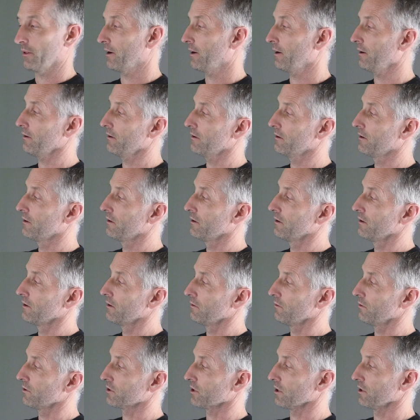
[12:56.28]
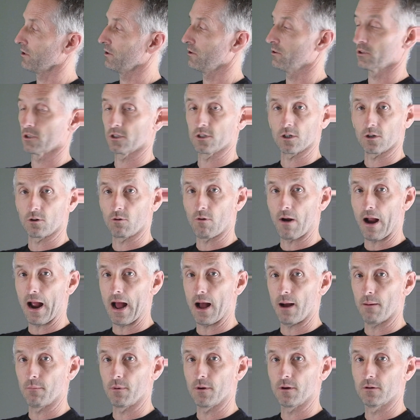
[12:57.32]
there, which are used to
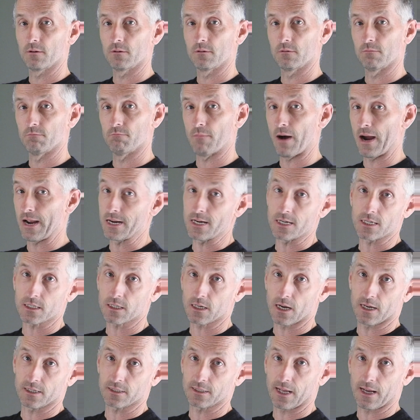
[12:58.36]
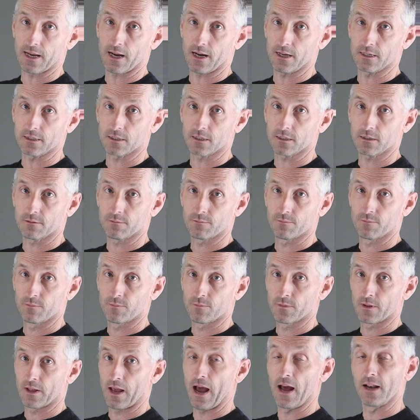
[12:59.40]
grab mice as they hunt.
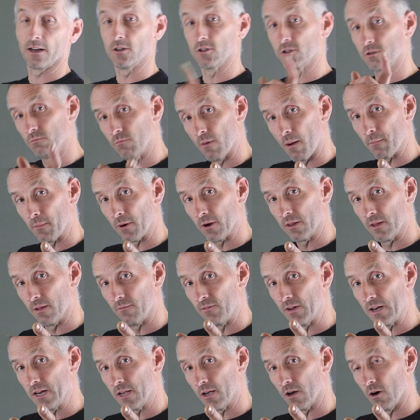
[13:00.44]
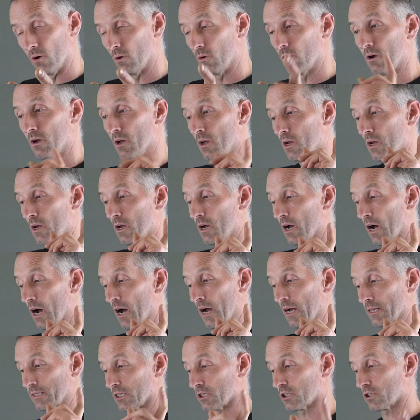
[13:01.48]
And you remember in the video,
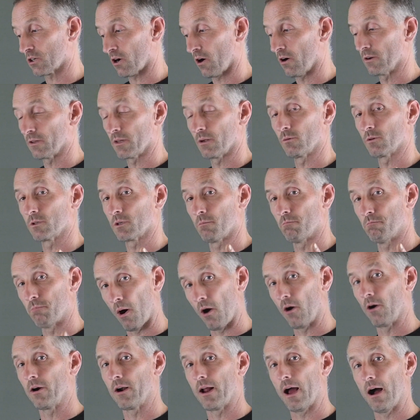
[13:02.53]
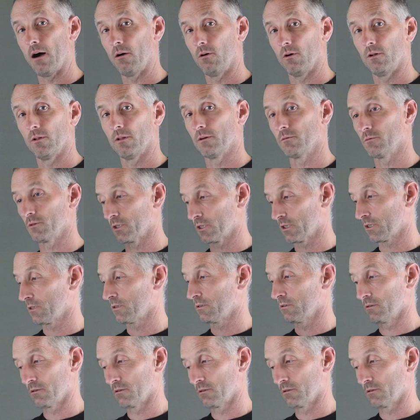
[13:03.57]
at the start, there was a barred owl that was